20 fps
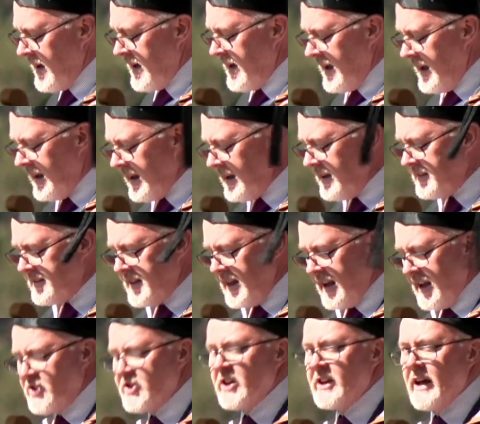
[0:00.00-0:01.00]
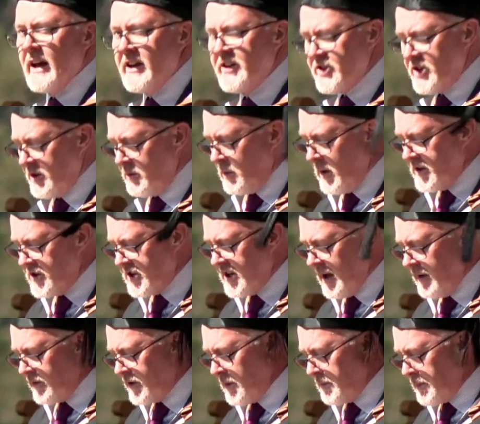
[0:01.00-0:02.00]
It is the education which
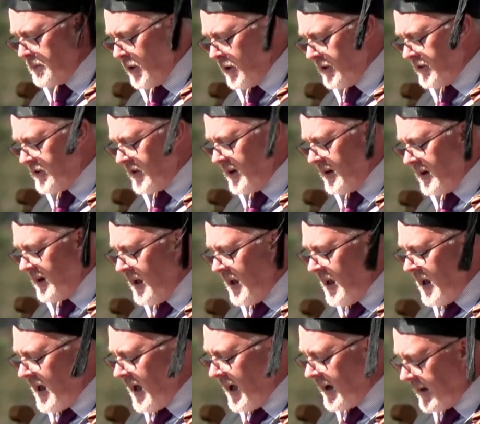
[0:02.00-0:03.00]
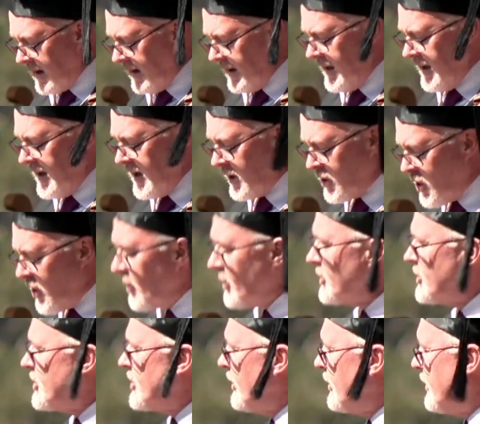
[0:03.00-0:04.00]
gives a person a clear,
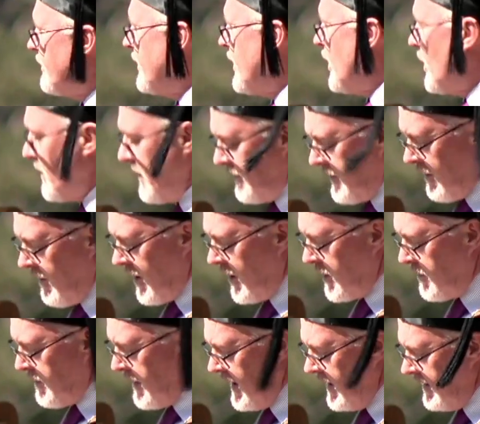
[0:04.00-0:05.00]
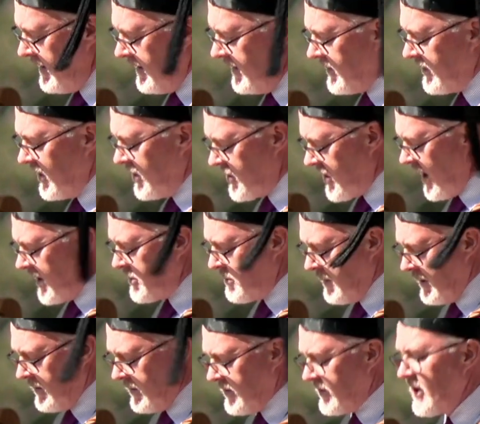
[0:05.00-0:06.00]
conscious view of their own opinions and
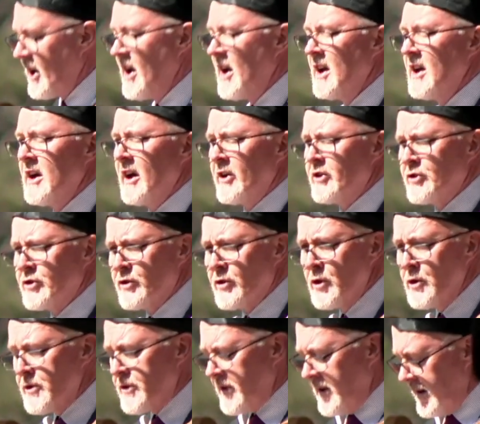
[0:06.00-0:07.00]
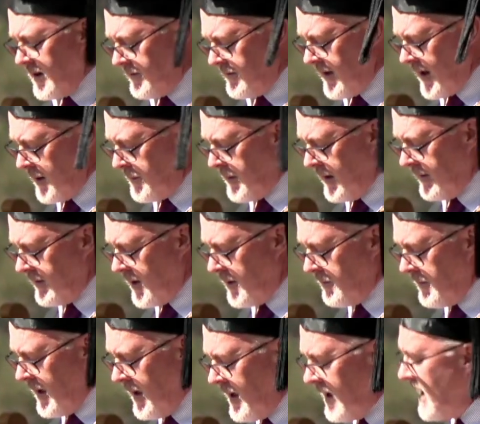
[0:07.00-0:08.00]
judgments, a truth in developing
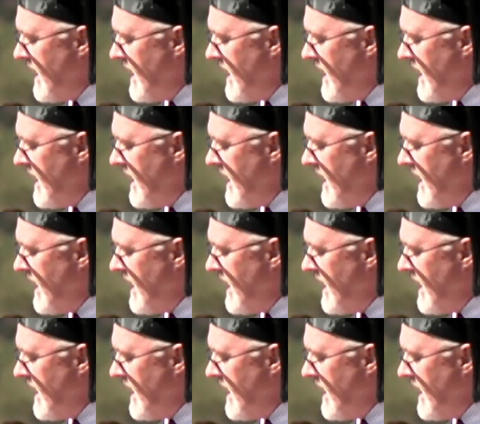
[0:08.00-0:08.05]
them,